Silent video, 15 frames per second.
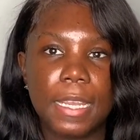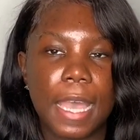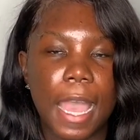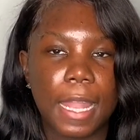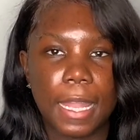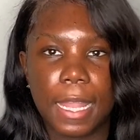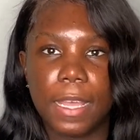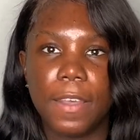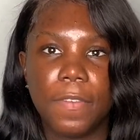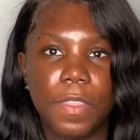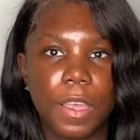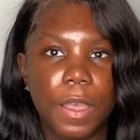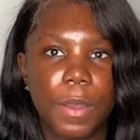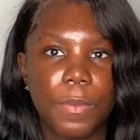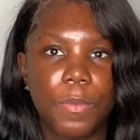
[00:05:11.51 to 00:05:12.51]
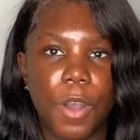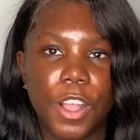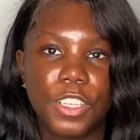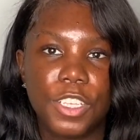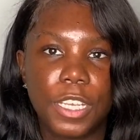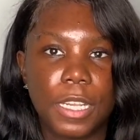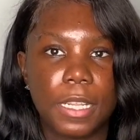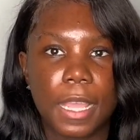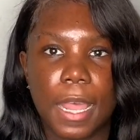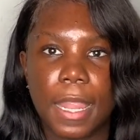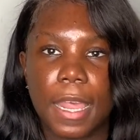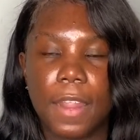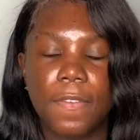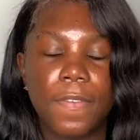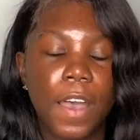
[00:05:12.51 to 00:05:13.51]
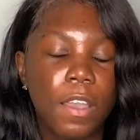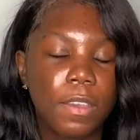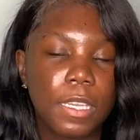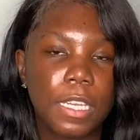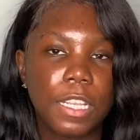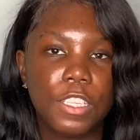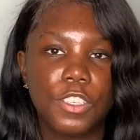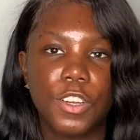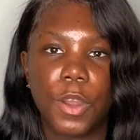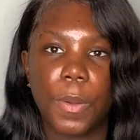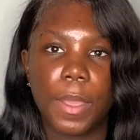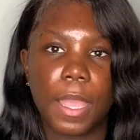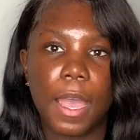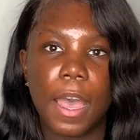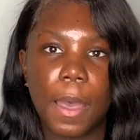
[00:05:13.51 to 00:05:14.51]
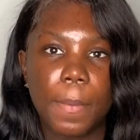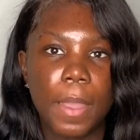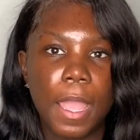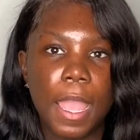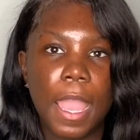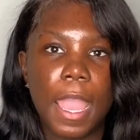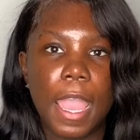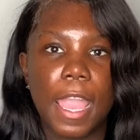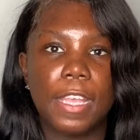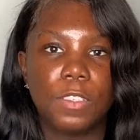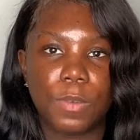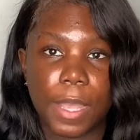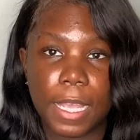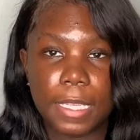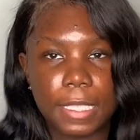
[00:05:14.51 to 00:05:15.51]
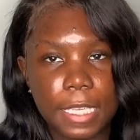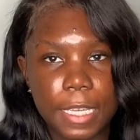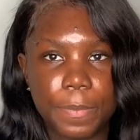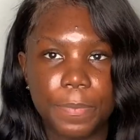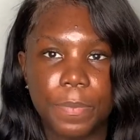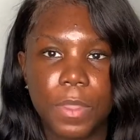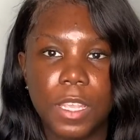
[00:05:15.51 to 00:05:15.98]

I loved um, watching the Atlanta Falcons growing up, X, Y, and Z.